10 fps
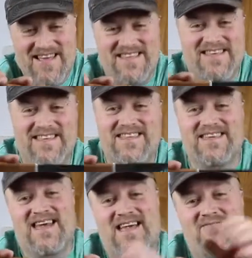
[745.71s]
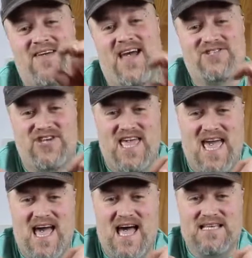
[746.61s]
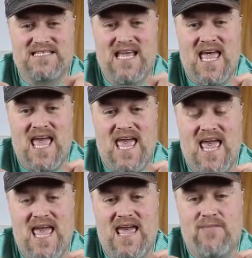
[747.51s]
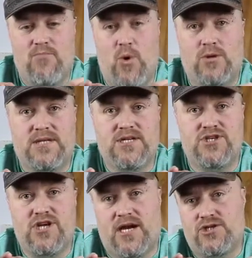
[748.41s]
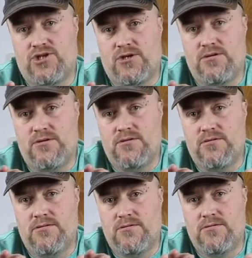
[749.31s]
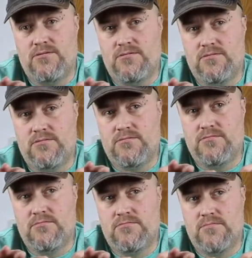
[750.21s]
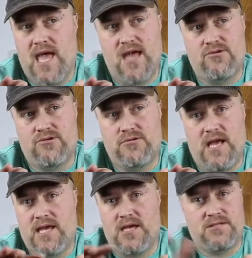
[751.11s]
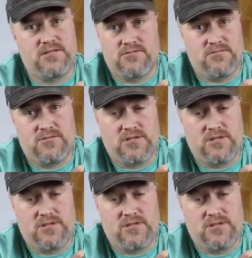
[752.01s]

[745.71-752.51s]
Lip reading: The knife actually has a mold injection handle, I guess.